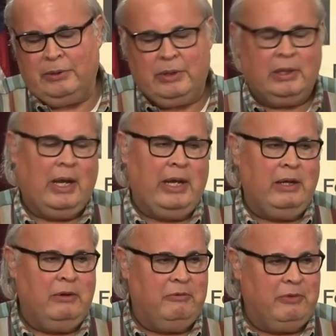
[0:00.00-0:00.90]
delight
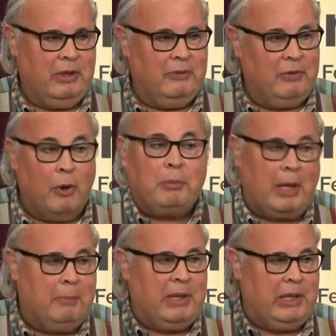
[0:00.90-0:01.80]
and feel of
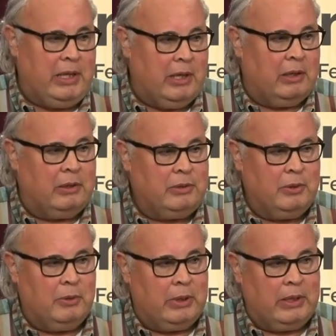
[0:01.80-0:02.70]
homecoming here, too. And it's